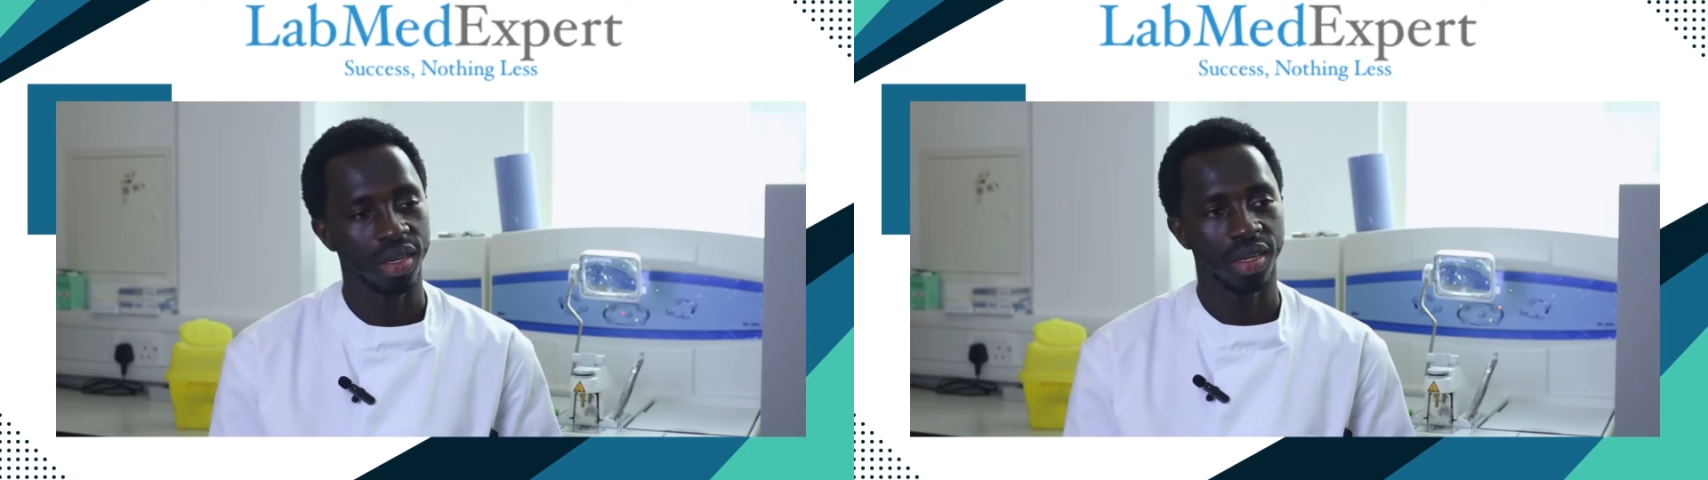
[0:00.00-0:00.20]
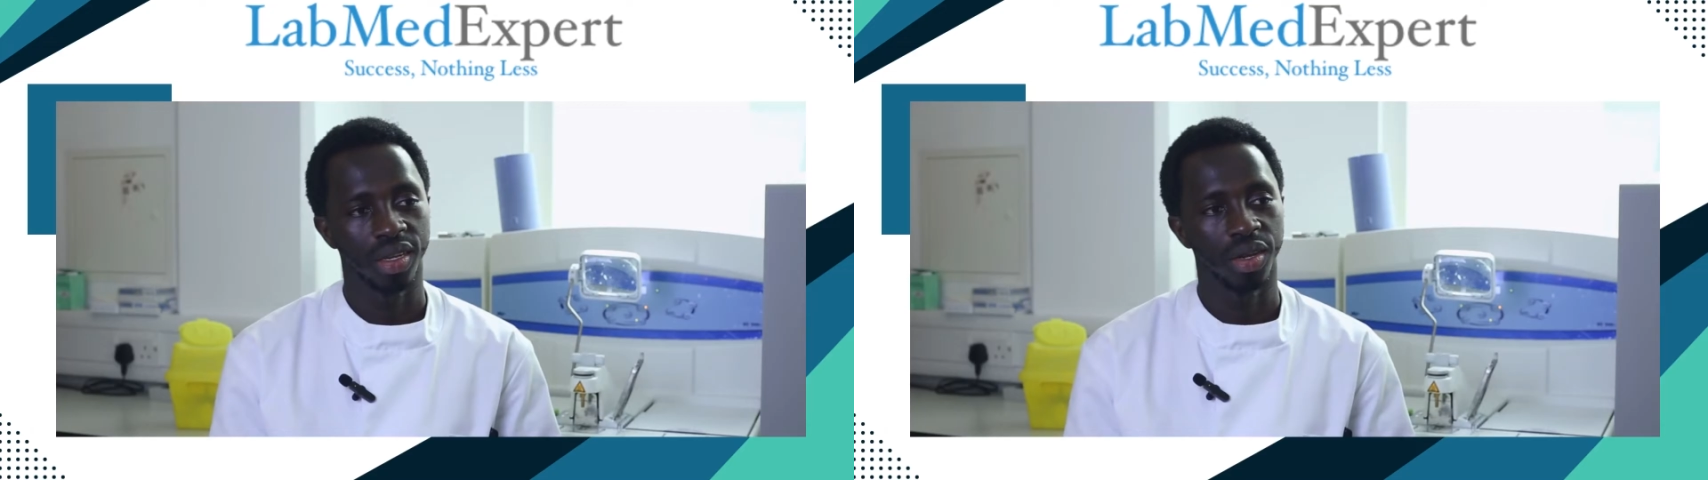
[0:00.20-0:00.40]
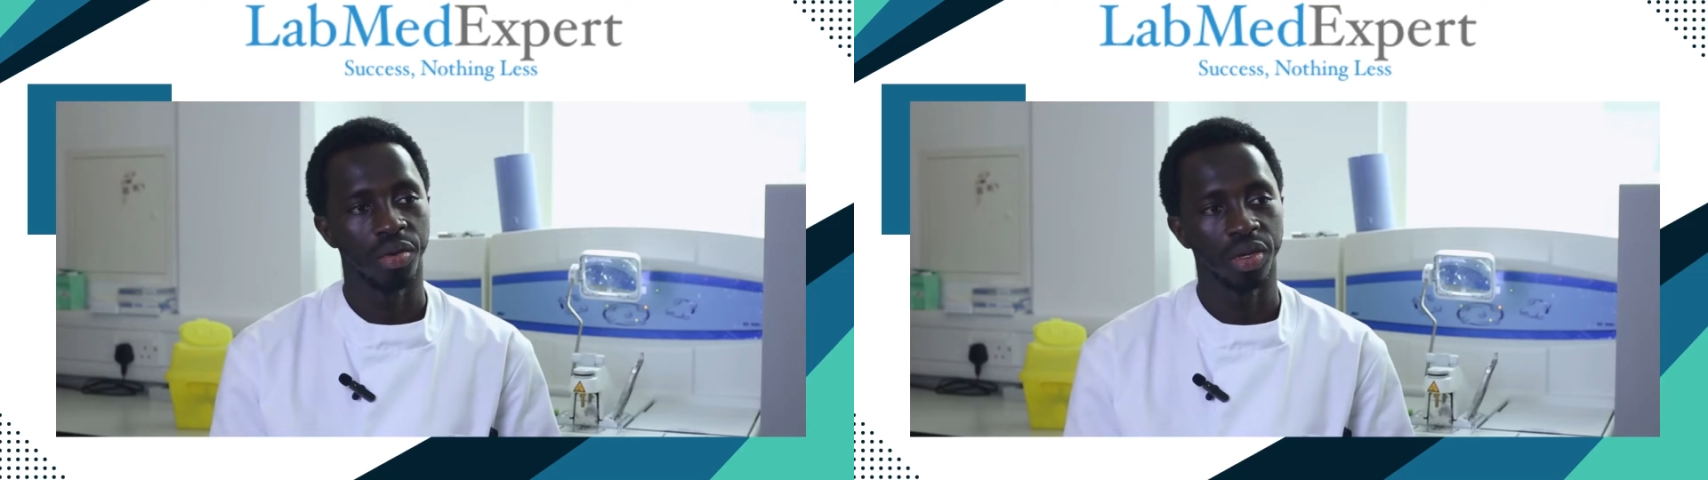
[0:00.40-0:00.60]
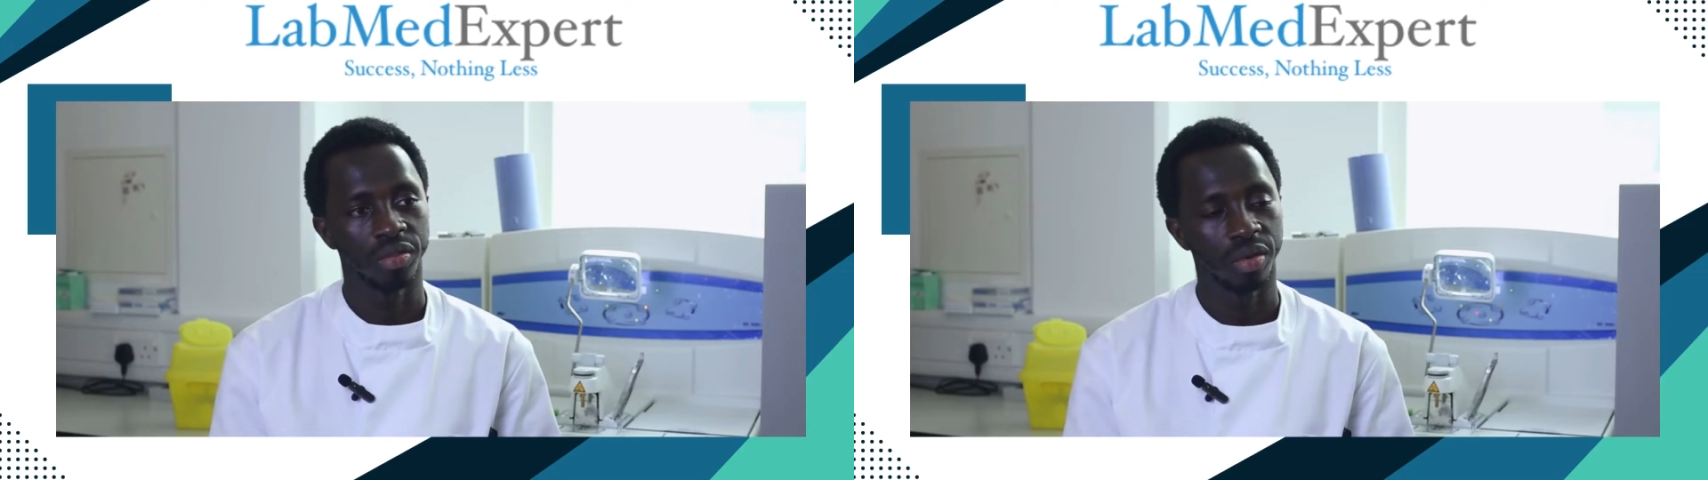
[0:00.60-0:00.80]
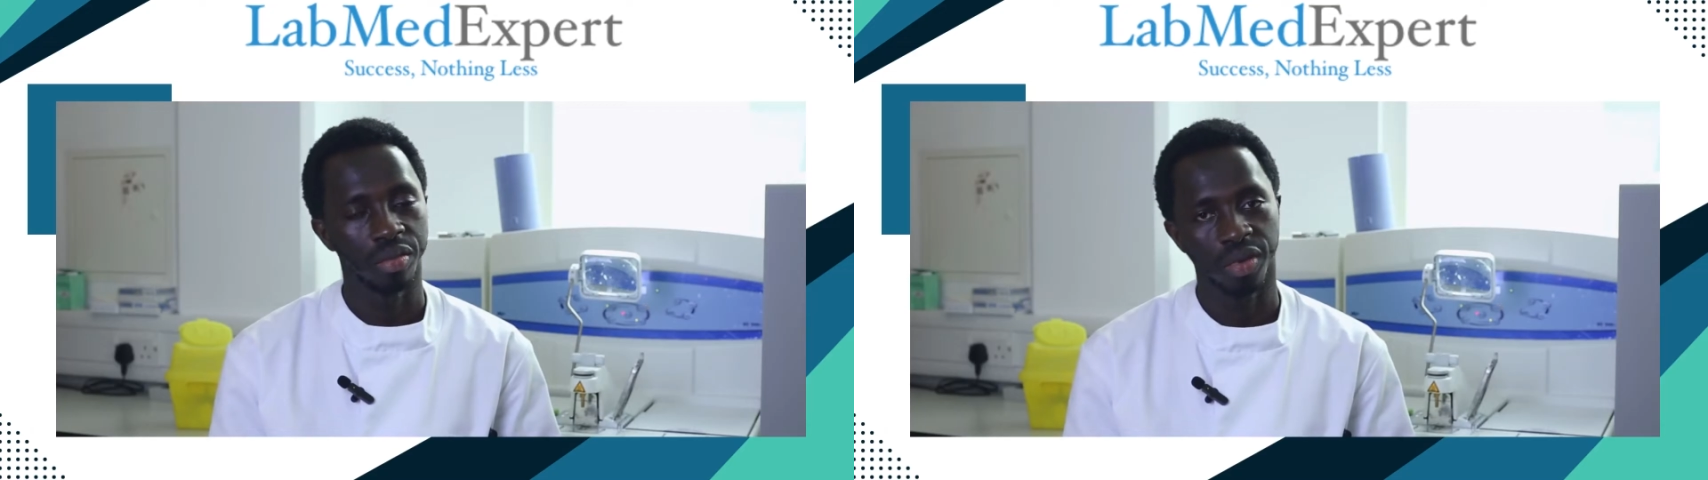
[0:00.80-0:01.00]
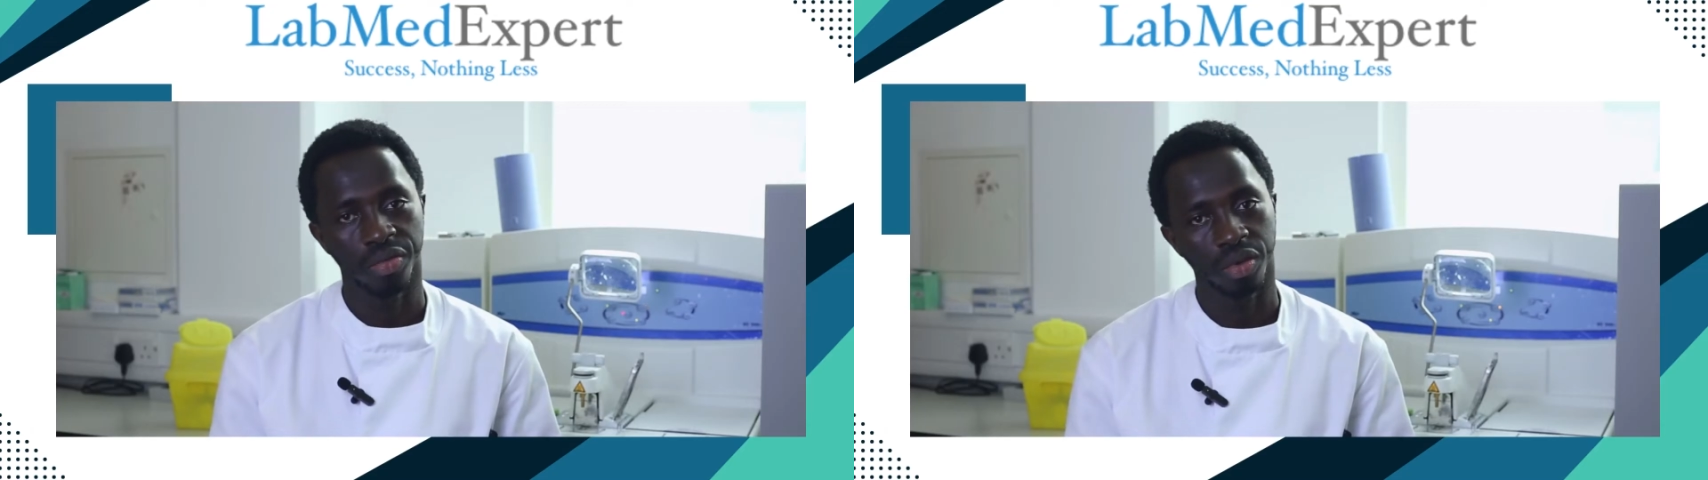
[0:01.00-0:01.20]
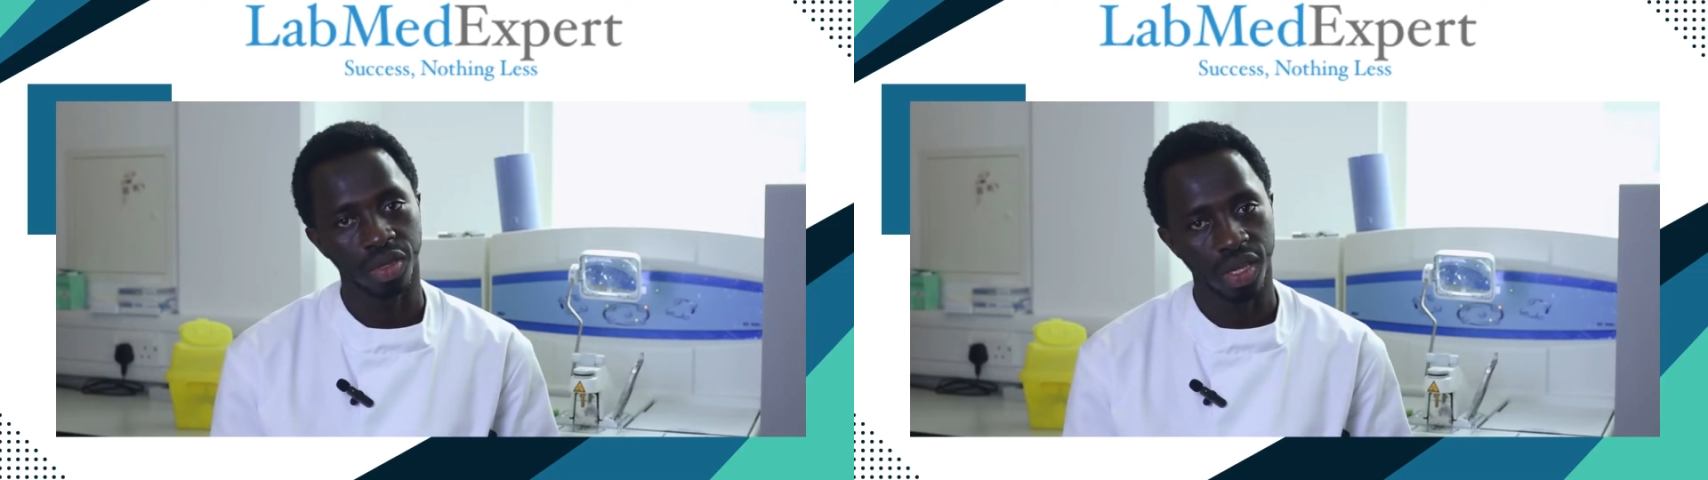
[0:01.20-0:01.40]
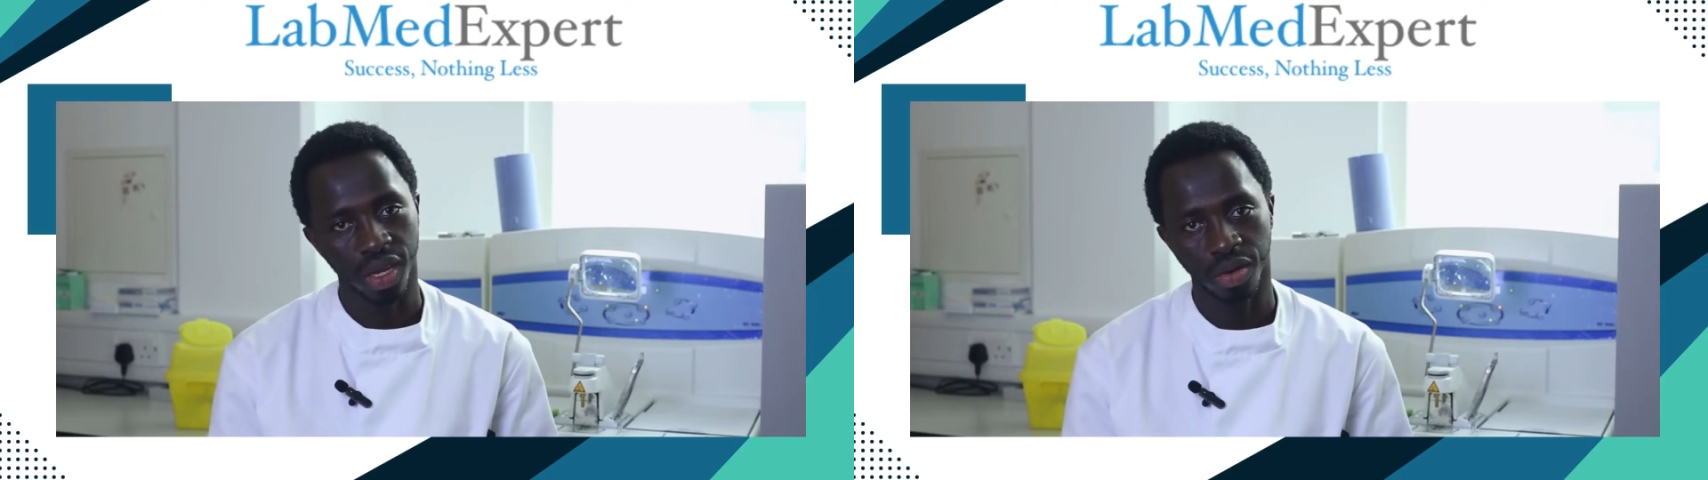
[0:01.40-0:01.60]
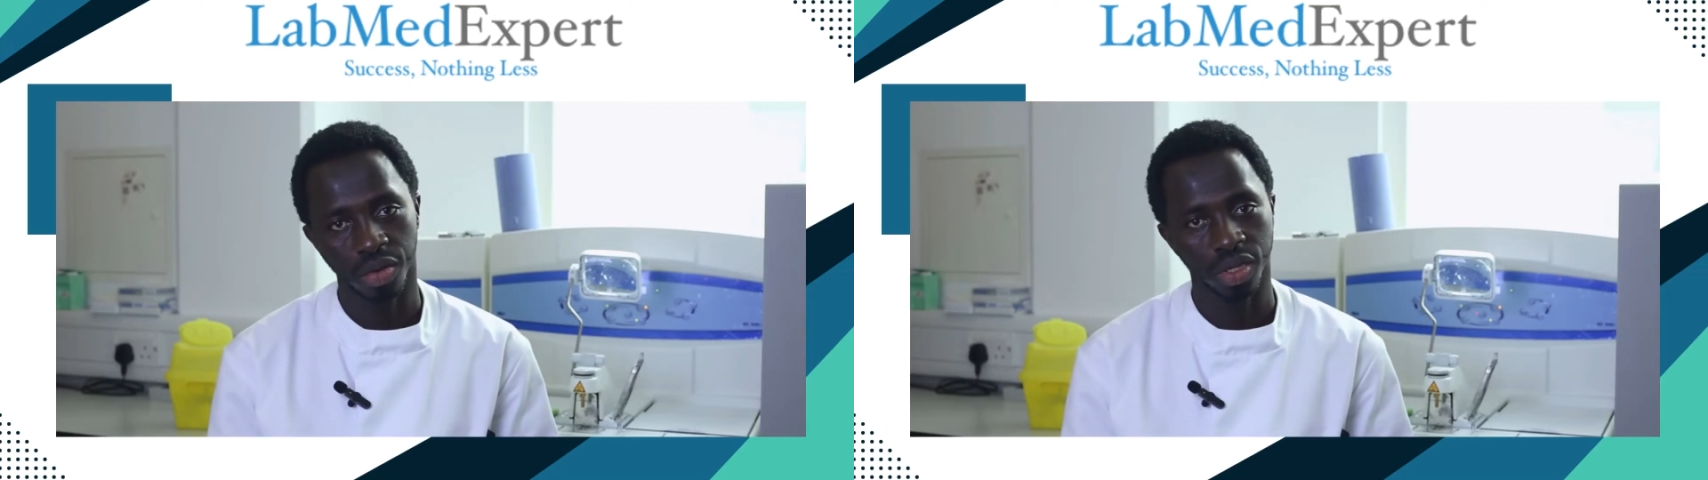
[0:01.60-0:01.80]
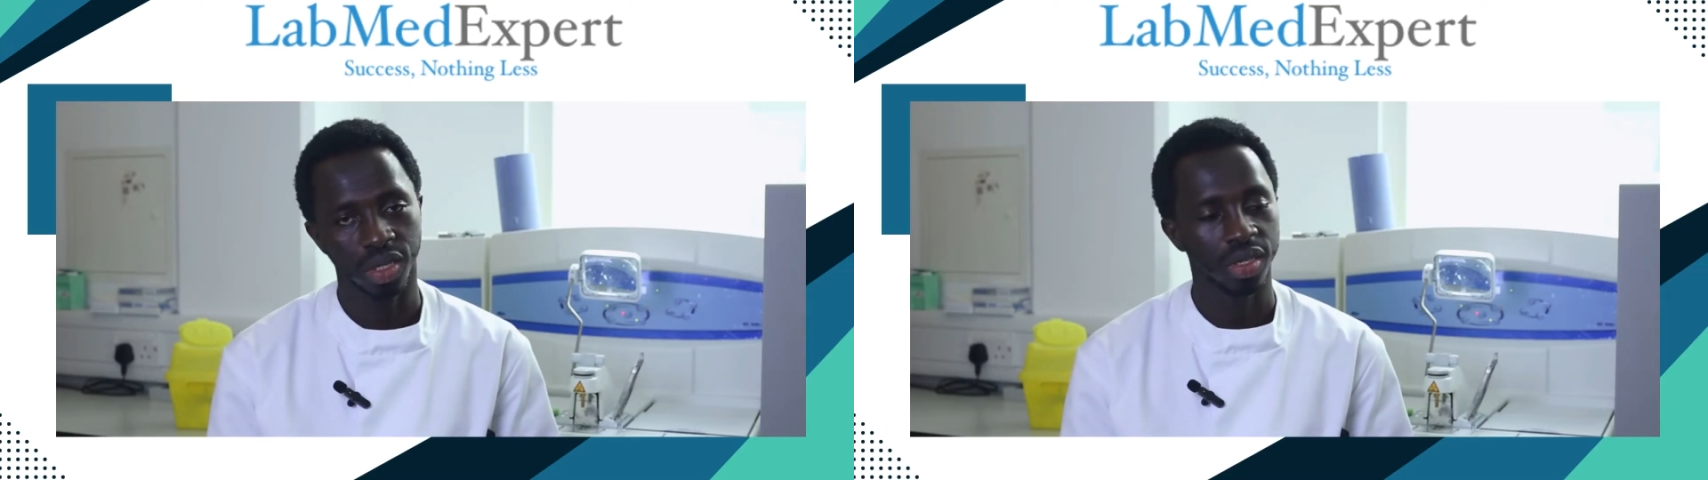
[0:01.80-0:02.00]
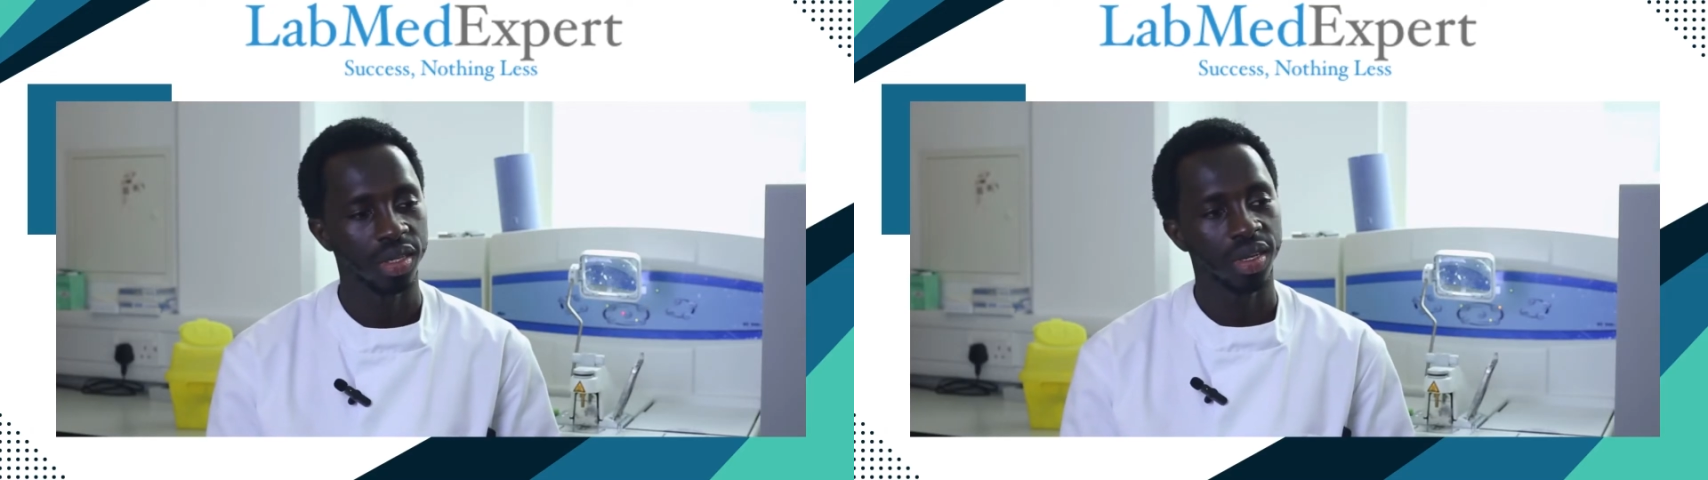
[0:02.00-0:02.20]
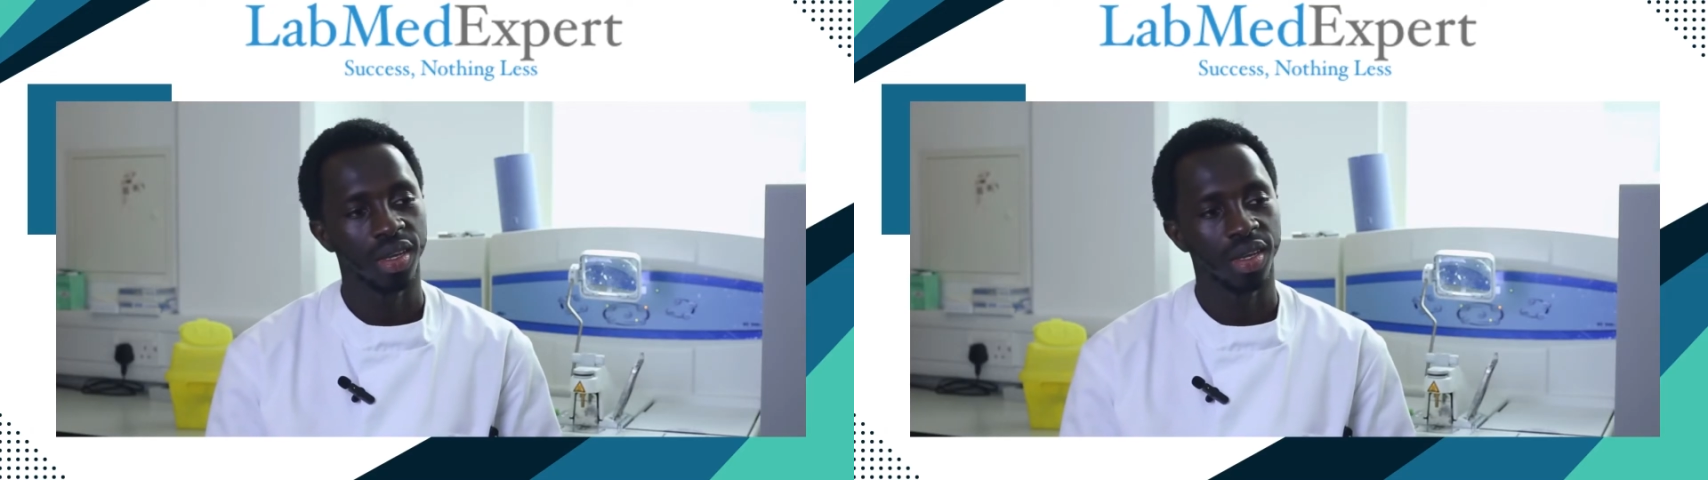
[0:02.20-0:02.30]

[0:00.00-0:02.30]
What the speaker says: And it was from the first day, it was